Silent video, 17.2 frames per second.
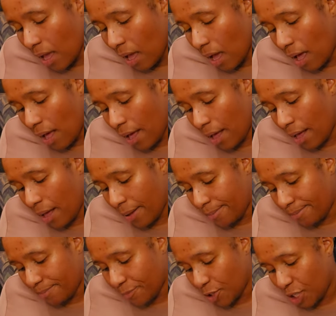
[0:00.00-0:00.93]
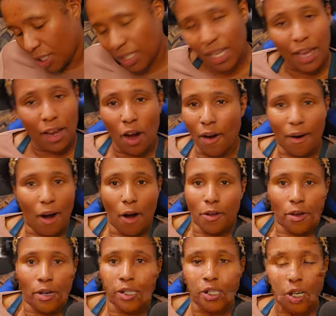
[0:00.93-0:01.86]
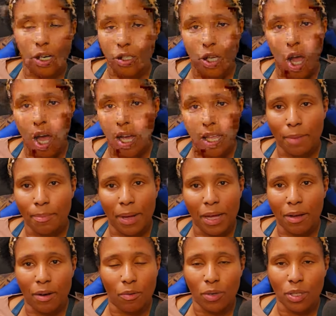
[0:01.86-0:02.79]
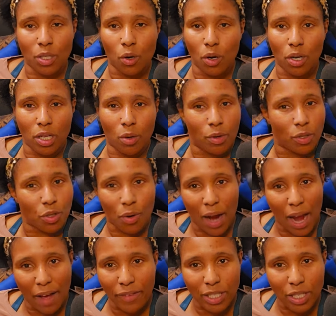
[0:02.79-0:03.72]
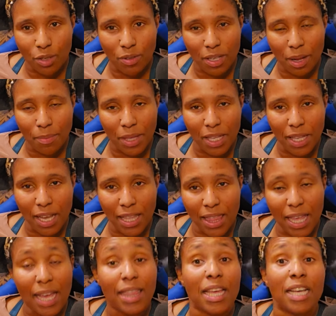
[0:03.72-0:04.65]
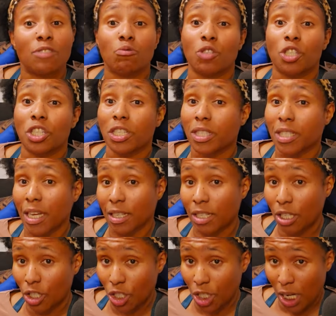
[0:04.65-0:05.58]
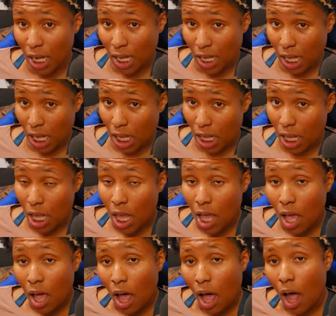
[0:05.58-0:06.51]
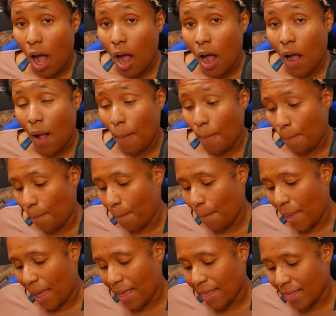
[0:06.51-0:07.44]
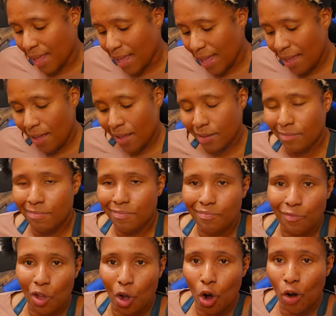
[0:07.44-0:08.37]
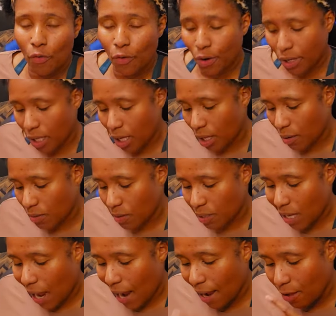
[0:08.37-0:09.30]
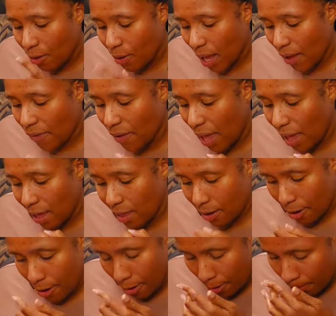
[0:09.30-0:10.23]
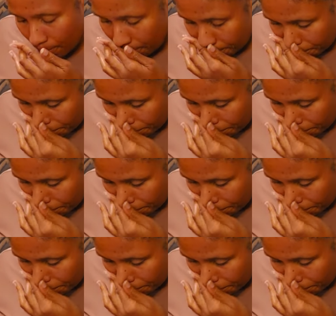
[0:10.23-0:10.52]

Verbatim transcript: Um, she's like, are you going to start talking about what's going on with Travis or something like that? That's what she said to Shannon. Um, and then over on the other side, you have Heather